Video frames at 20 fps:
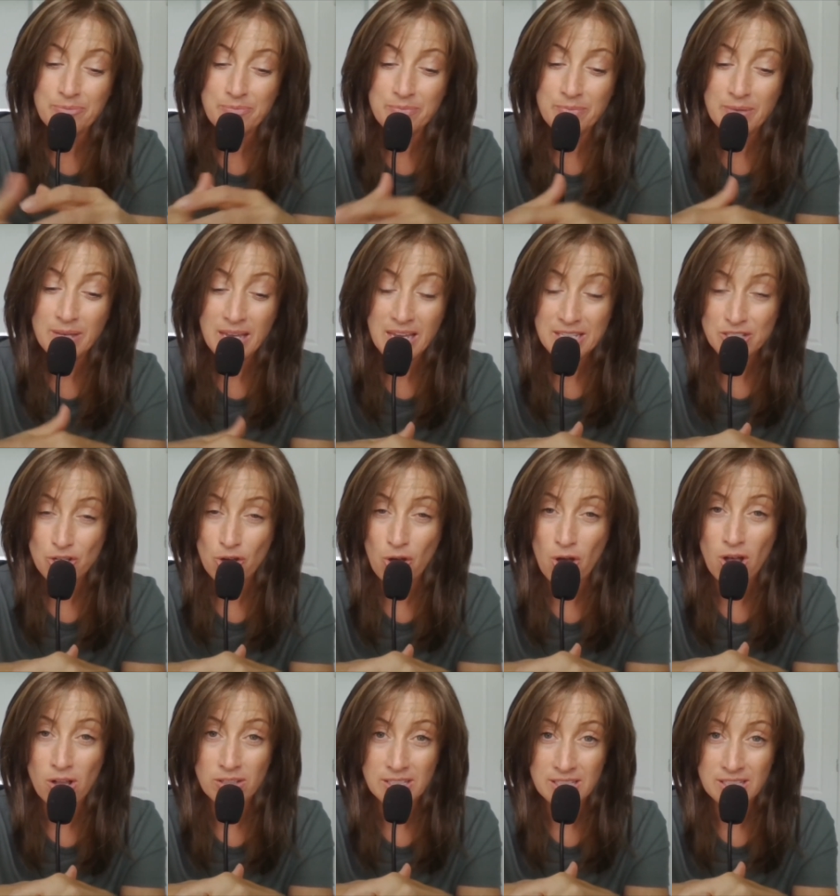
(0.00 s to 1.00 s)
it's
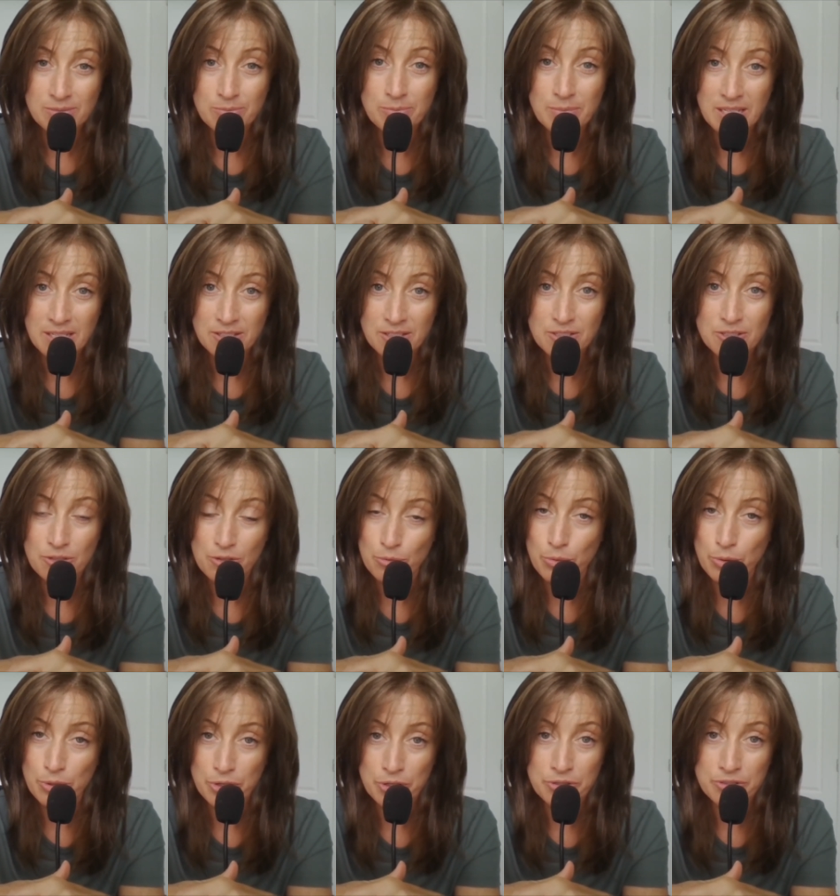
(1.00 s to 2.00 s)
calling me to the
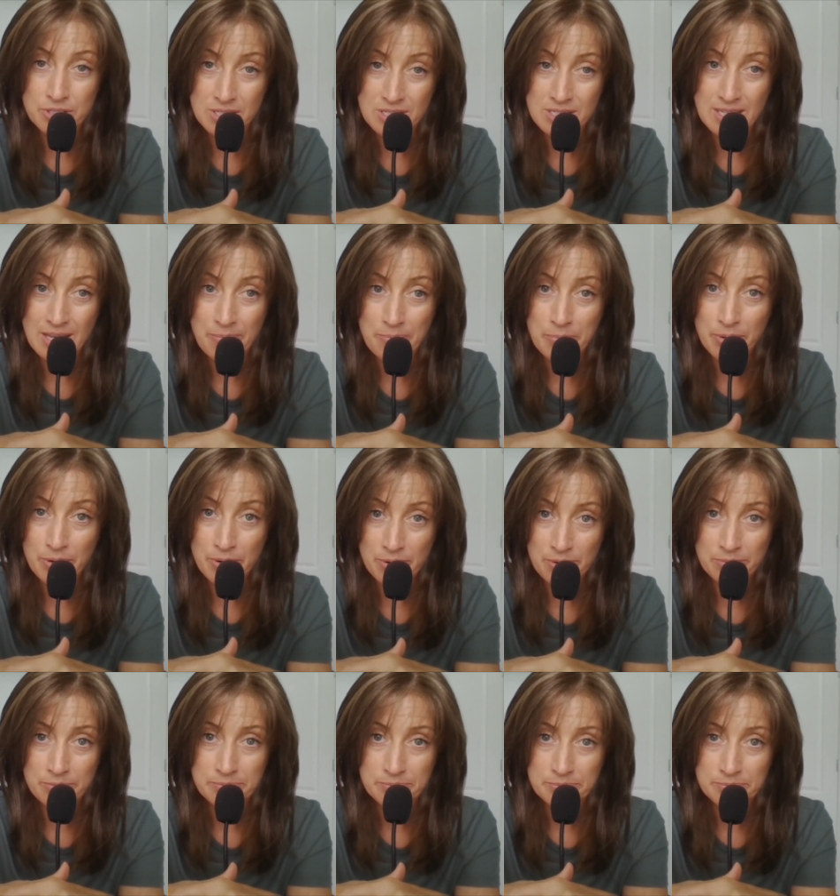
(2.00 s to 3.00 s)
word December.
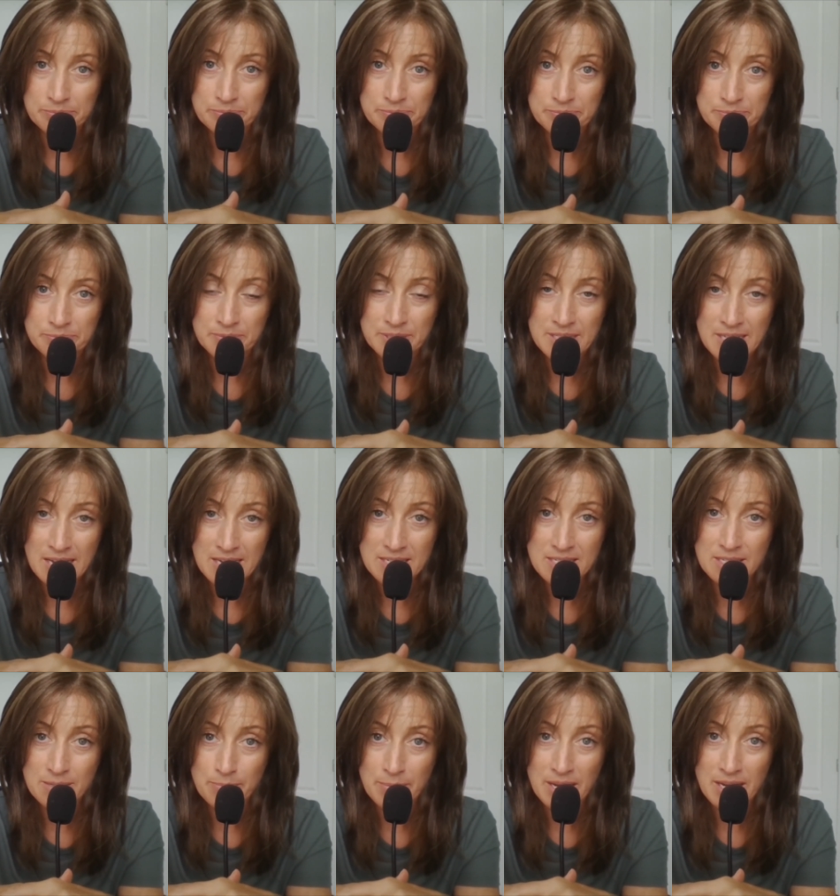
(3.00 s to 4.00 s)

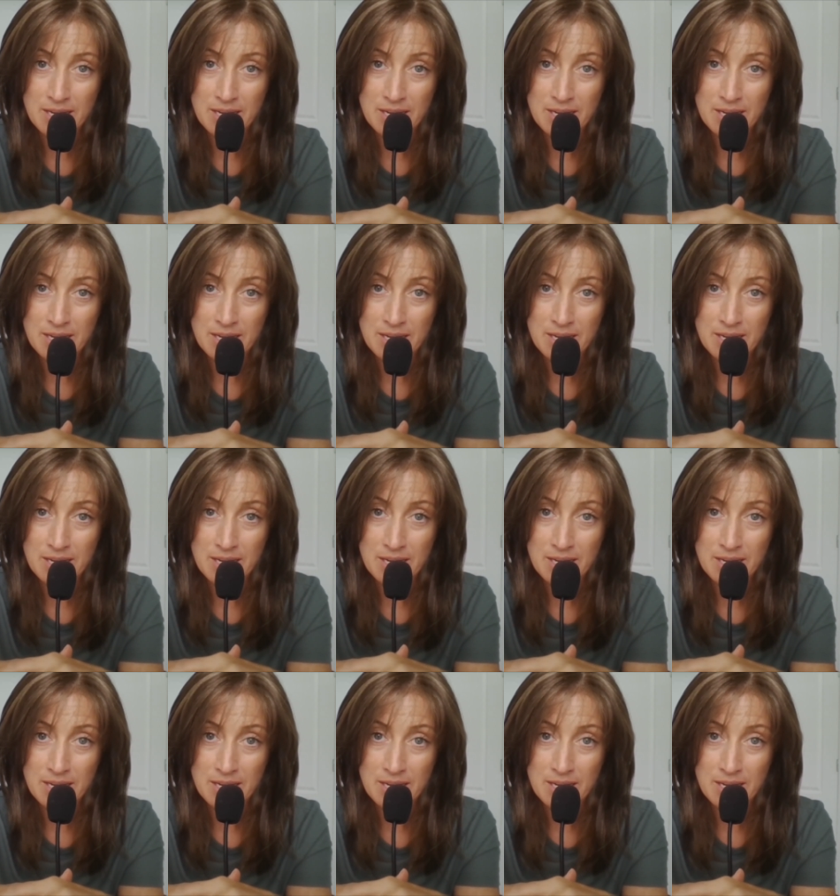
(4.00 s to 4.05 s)
Decimate,